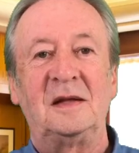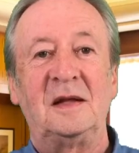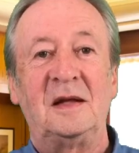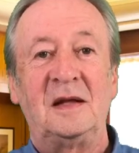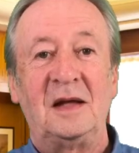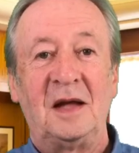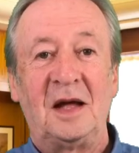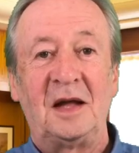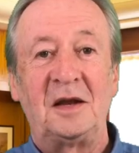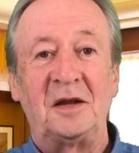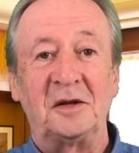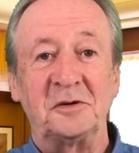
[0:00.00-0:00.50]

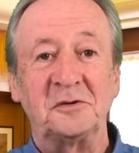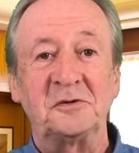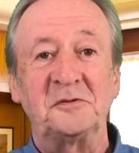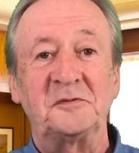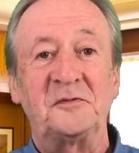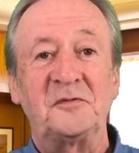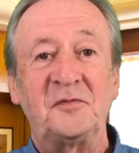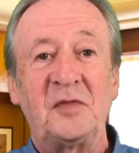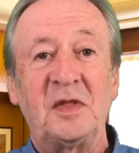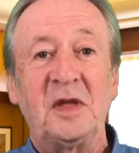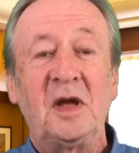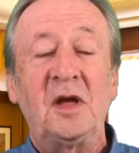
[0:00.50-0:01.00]
Hello.
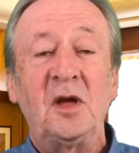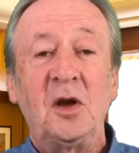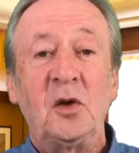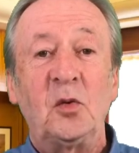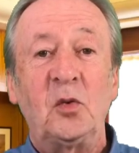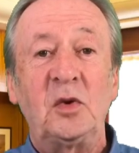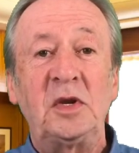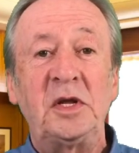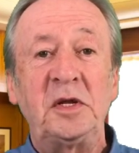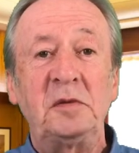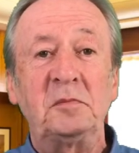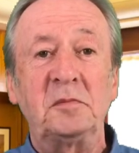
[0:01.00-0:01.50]

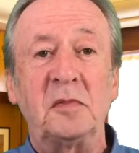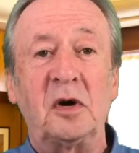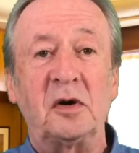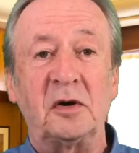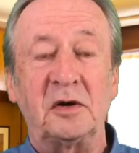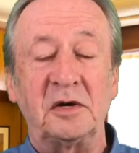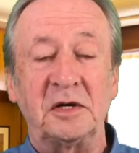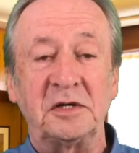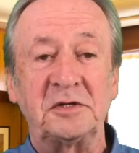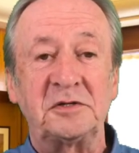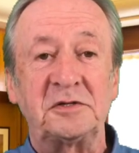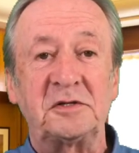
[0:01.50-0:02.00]
William
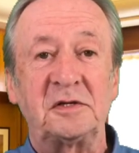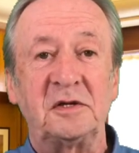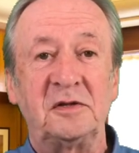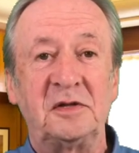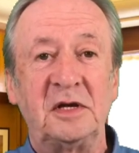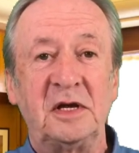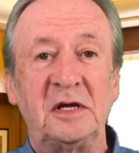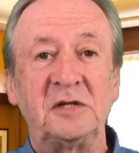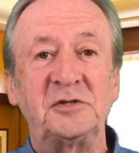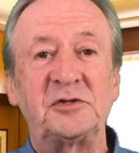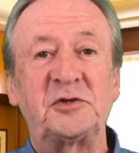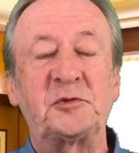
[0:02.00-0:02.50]
Morris, the
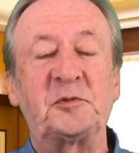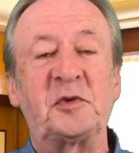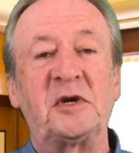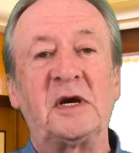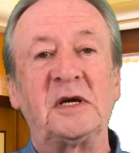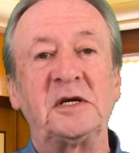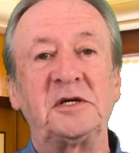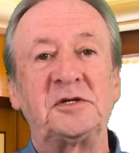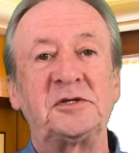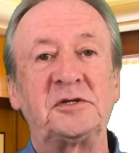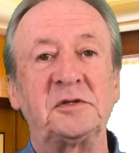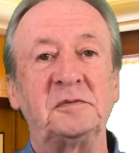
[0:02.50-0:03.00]

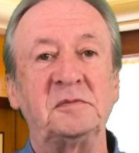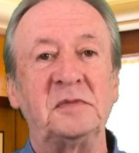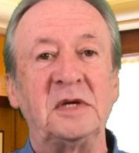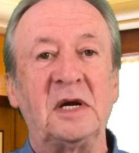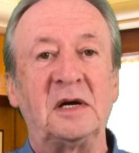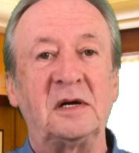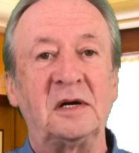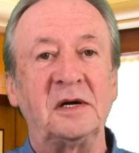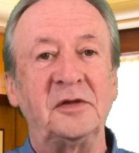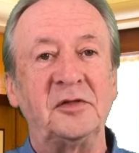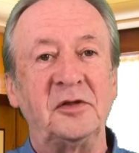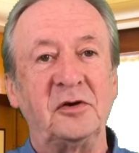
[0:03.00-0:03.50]
inspiration
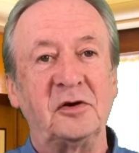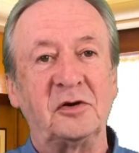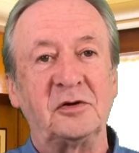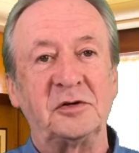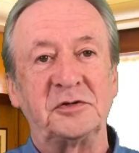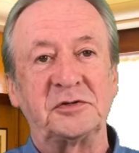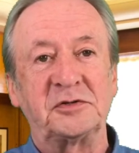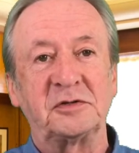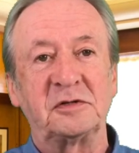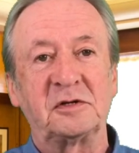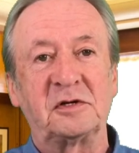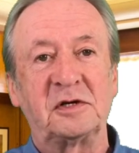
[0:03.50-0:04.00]
behind the arts
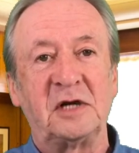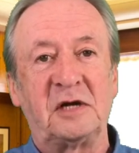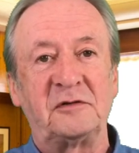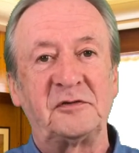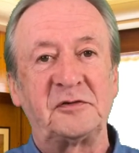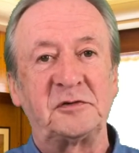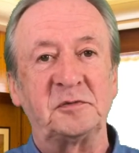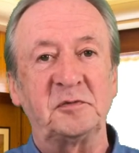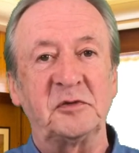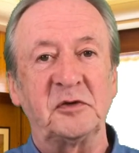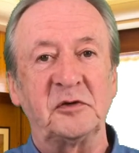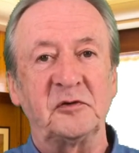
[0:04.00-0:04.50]
and crafts
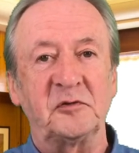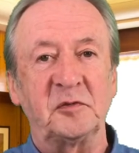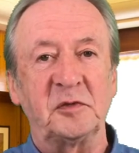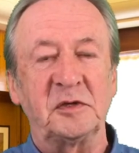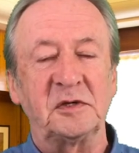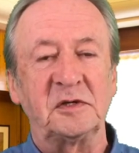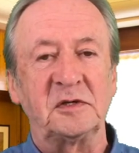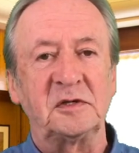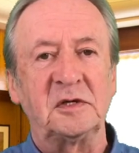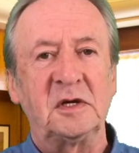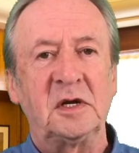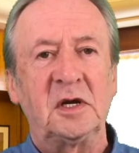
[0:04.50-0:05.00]

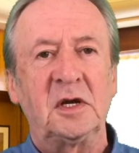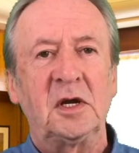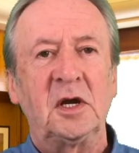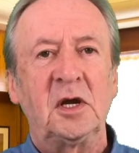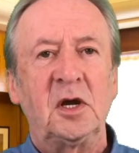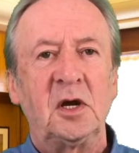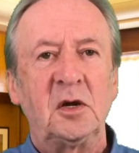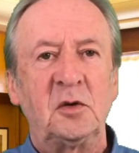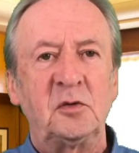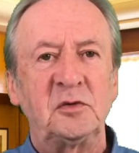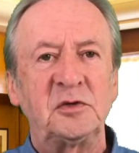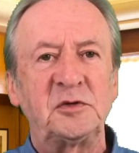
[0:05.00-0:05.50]
movement,
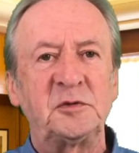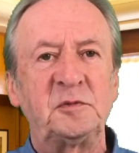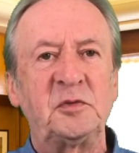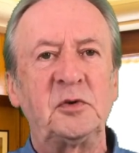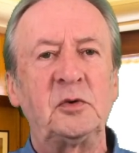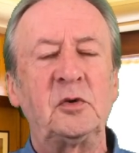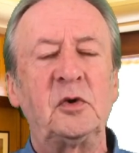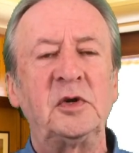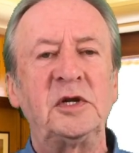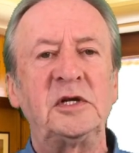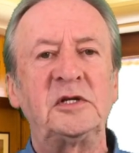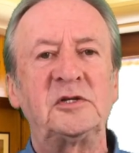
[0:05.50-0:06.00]
was
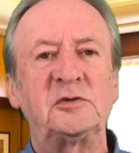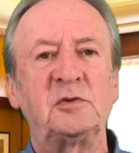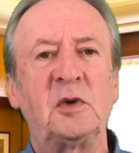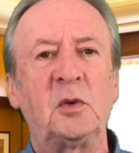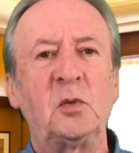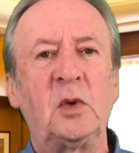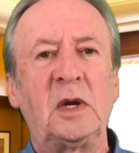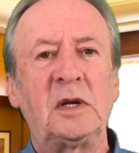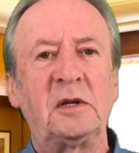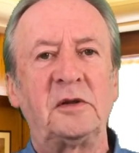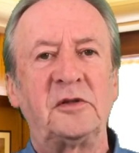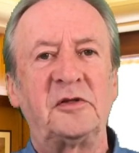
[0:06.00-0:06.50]
born into a
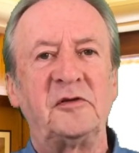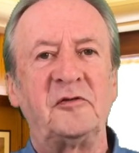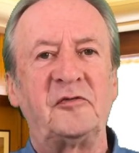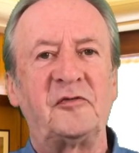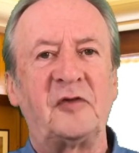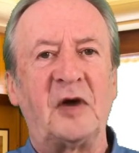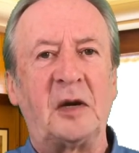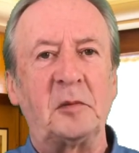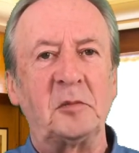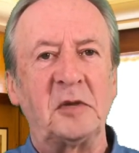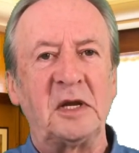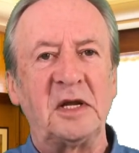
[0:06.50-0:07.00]
wealthy
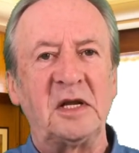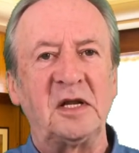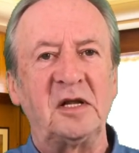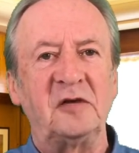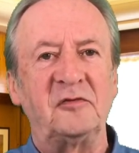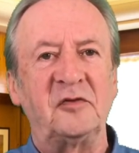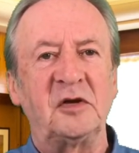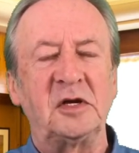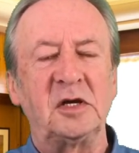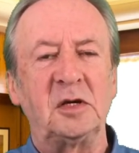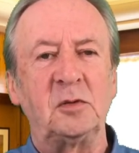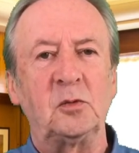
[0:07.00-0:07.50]
family
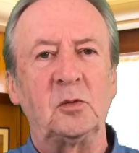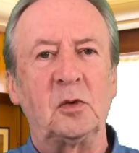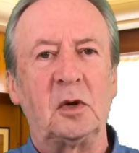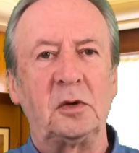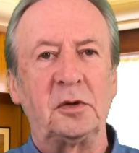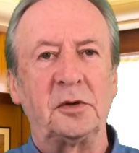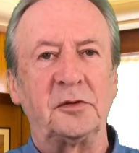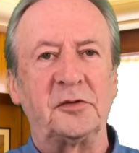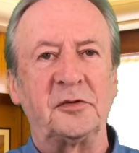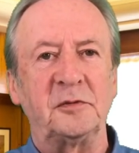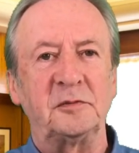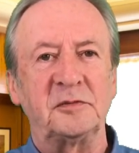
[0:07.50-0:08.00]
living in
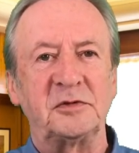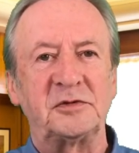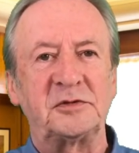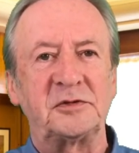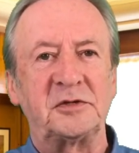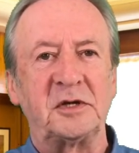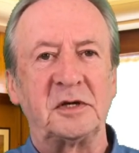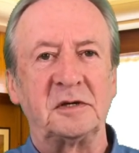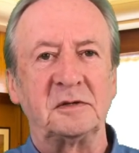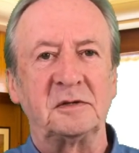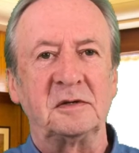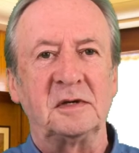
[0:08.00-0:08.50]

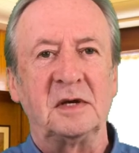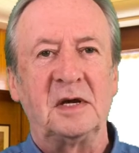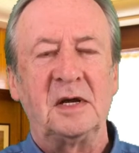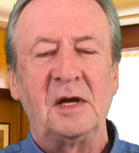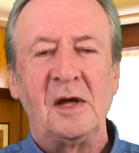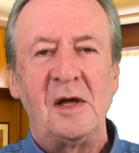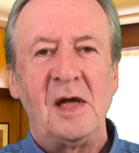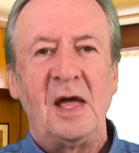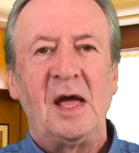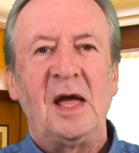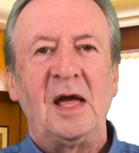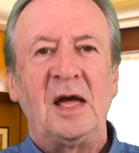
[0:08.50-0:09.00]
Walthamstow.
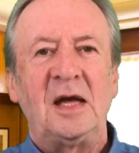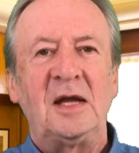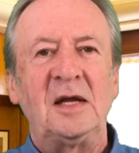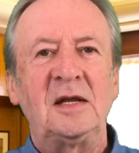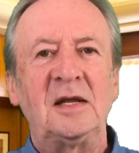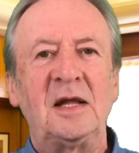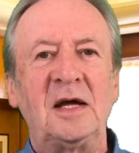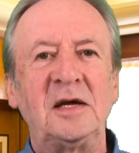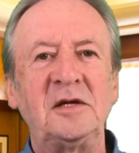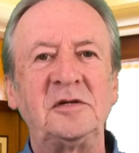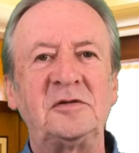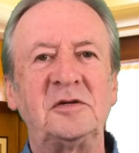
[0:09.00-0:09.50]
He
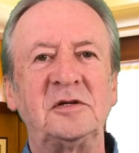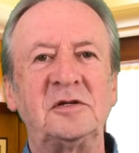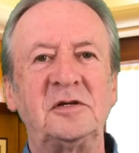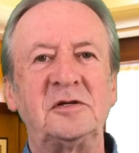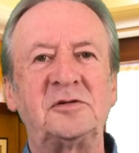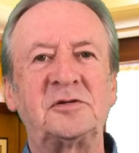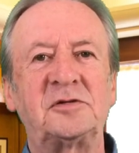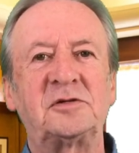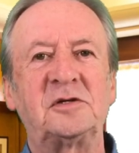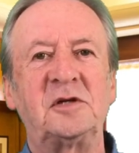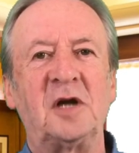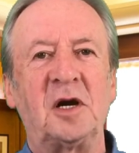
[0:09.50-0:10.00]
later
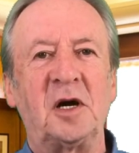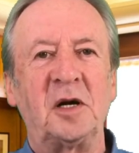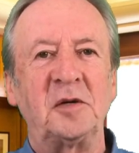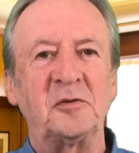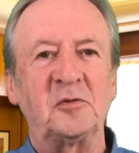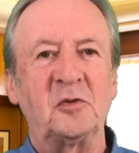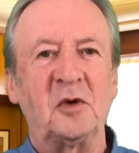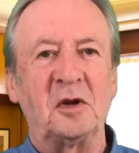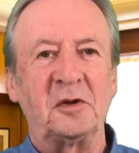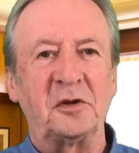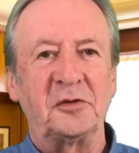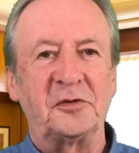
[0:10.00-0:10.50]
described
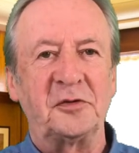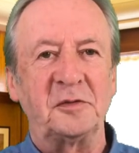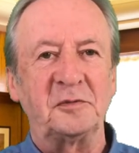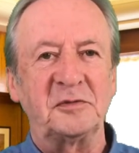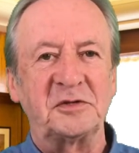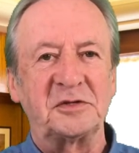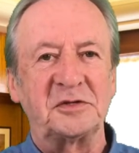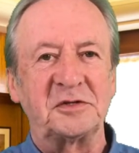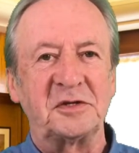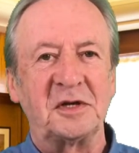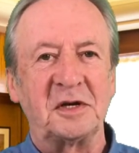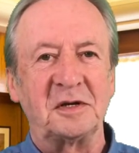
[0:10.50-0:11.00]

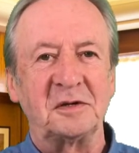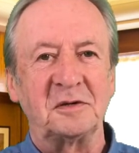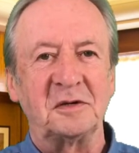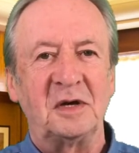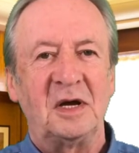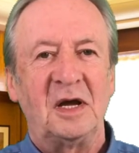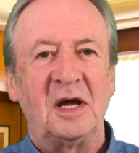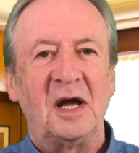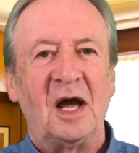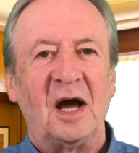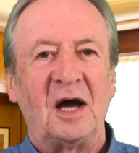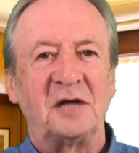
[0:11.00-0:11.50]
Walthamstow
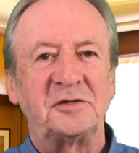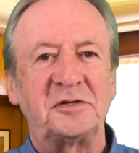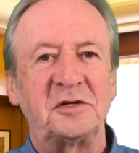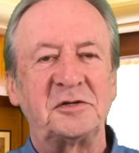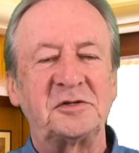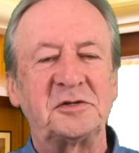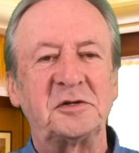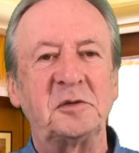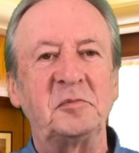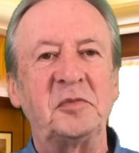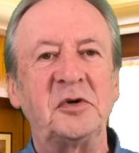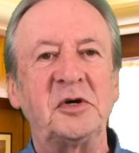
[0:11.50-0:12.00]
as a
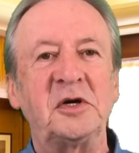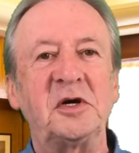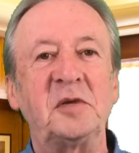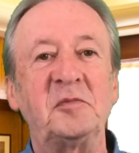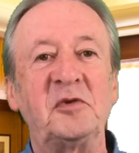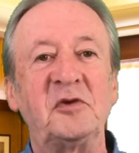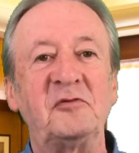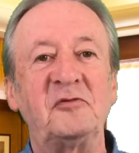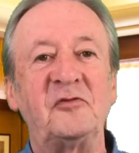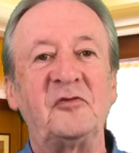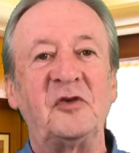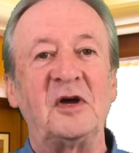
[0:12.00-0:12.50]

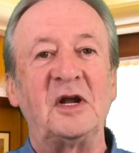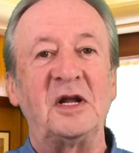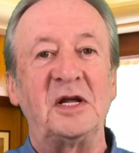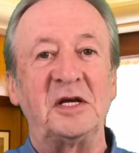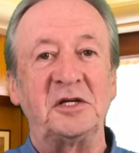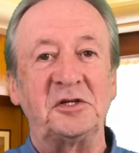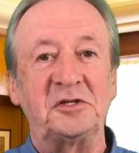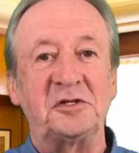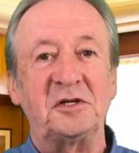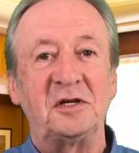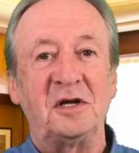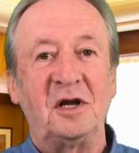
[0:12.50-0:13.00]
suburban
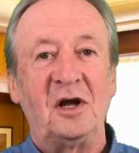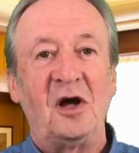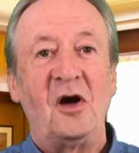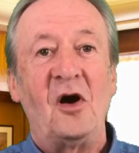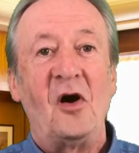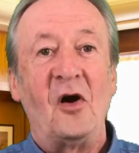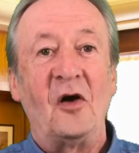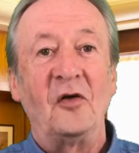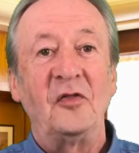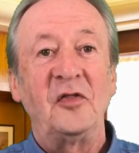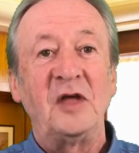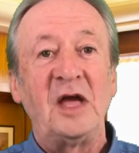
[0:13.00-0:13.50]
village
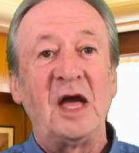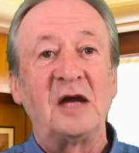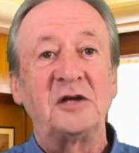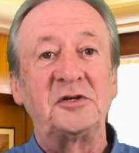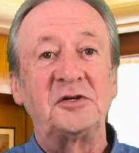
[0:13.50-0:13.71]
on the edge